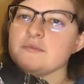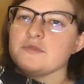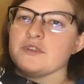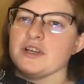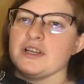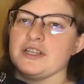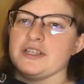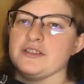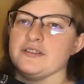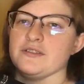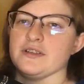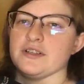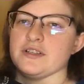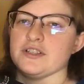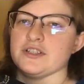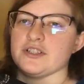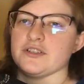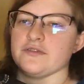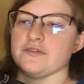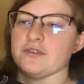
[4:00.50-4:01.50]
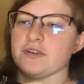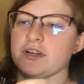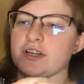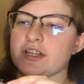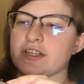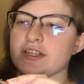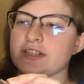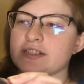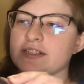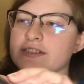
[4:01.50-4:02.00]
where I need a new undershirt for it.
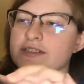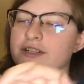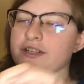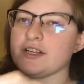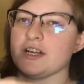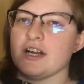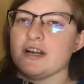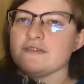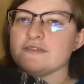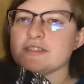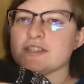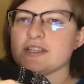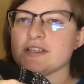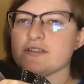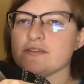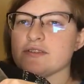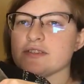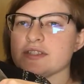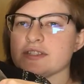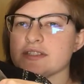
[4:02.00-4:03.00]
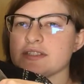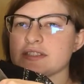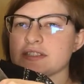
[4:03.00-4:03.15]
And then these are cuffs that go on the